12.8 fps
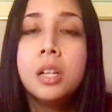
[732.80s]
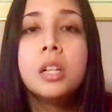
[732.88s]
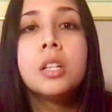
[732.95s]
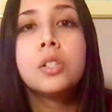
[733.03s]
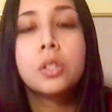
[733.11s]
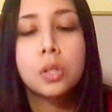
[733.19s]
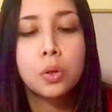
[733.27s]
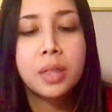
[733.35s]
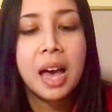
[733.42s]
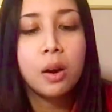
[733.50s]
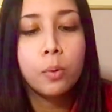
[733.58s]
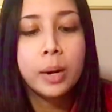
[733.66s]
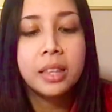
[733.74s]
so
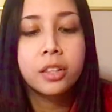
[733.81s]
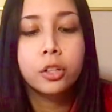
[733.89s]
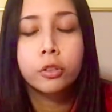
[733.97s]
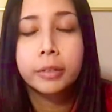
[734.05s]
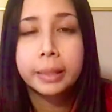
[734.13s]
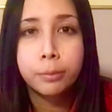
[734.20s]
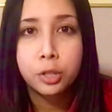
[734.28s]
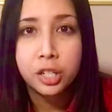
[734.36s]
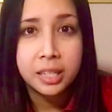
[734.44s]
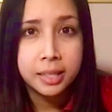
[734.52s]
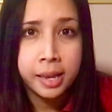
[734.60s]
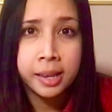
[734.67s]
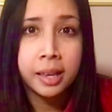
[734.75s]
that way the cream cheese
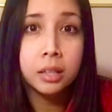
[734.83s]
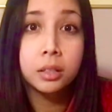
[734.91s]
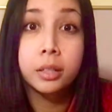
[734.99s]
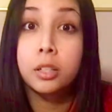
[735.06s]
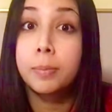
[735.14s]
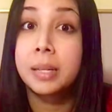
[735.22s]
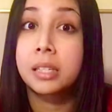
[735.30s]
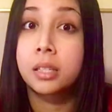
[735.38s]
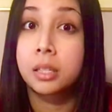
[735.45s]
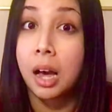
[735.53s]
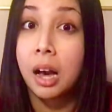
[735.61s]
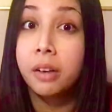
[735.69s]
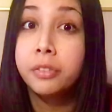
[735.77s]
can get a little bit
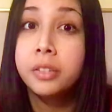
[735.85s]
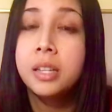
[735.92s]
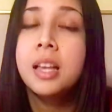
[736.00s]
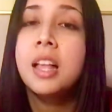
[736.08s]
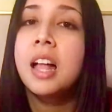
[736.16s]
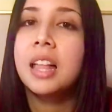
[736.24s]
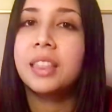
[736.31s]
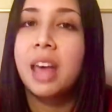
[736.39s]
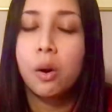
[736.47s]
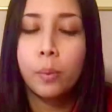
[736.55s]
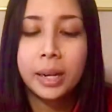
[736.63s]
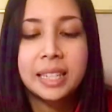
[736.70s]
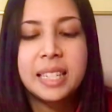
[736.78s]
soft, and that
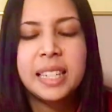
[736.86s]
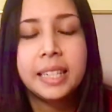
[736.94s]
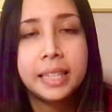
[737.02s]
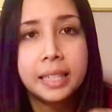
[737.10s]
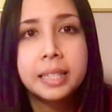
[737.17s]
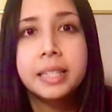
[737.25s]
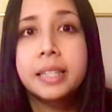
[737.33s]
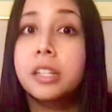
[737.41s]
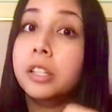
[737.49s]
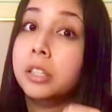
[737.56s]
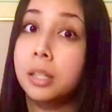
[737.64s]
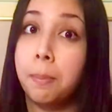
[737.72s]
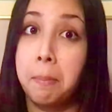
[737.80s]
way it's easier
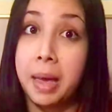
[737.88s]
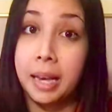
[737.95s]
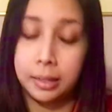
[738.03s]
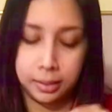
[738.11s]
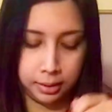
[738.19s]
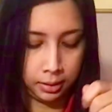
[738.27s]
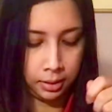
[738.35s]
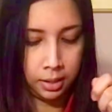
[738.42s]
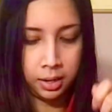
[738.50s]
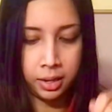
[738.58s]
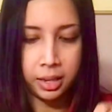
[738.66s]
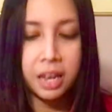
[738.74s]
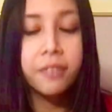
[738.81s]
to mix.
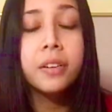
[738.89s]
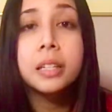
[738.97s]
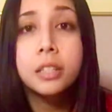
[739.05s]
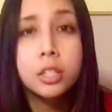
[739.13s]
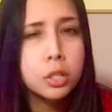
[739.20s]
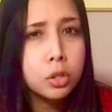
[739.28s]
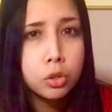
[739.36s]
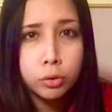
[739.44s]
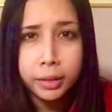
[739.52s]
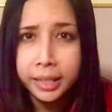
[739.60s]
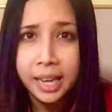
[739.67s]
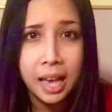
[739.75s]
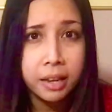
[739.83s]
If it's
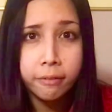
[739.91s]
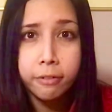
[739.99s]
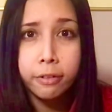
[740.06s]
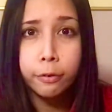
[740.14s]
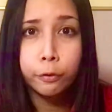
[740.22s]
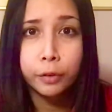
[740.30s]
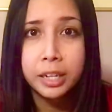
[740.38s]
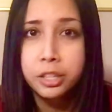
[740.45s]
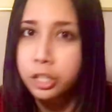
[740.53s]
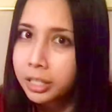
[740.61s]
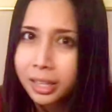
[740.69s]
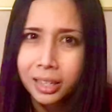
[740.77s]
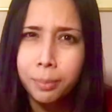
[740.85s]
straight out of the fridge, it's
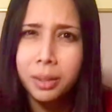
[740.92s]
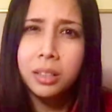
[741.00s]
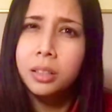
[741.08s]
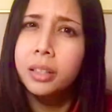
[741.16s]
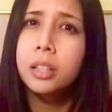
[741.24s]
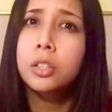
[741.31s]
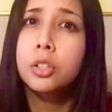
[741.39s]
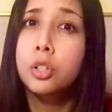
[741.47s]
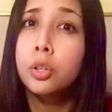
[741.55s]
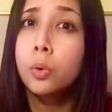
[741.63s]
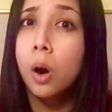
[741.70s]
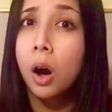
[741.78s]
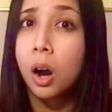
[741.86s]
gonna be a little
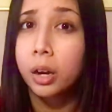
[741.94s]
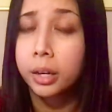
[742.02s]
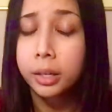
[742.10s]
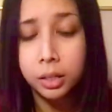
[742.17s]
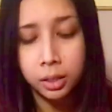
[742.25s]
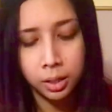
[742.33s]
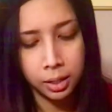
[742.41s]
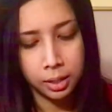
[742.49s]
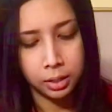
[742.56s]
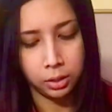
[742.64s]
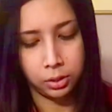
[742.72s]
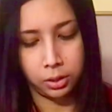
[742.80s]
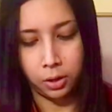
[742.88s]
too hard,
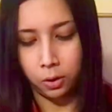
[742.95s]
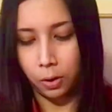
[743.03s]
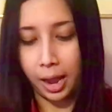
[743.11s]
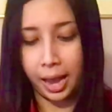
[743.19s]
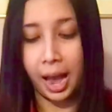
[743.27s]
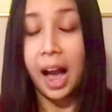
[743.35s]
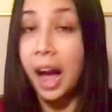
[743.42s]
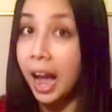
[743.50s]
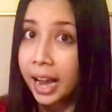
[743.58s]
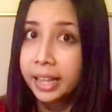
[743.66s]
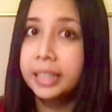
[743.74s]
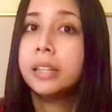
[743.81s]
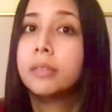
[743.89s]
so I
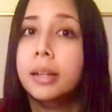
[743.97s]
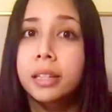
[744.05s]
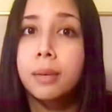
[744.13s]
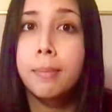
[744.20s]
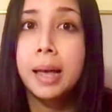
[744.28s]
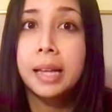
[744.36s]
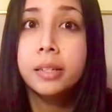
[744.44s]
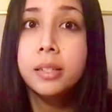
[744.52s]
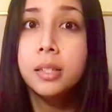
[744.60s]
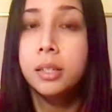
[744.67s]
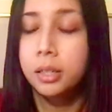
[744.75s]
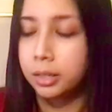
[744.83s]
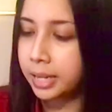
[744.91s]
highly recommend
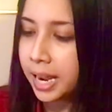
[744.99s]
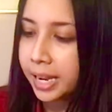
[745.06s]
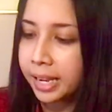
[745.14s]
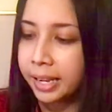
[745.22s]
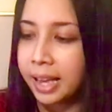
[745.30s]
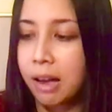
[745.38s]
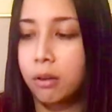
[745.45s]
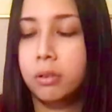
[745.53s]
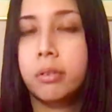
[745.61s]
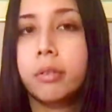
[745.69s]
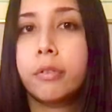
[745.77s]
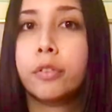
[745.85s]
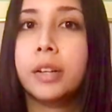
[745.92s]
taking it out of
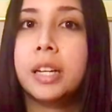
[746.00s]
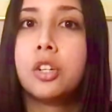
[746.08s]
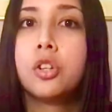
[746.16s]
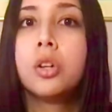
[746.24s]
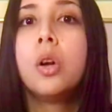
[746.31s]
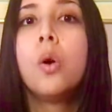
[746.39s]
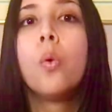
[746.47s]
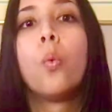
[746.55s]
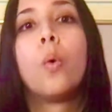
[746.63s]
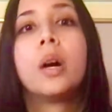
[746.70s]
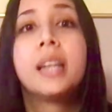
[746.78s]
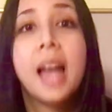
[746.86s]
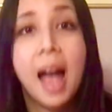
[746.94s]
the fridge
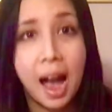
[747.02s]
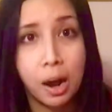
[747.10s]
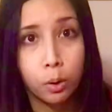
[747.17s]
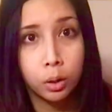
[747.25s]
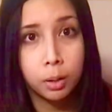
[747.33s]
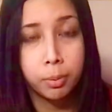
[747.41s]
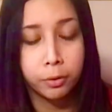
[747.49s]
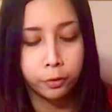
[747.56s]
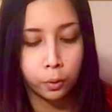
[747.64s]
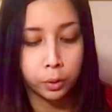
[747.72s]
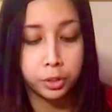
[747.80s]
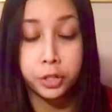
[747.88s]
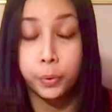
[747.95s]
1 hour
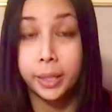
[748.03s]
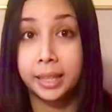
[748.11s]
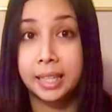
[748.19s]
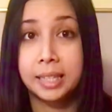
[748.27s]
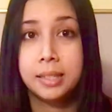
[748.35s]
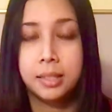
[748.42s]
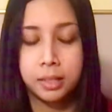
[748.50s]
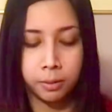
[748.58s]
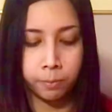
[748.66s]
before doing this.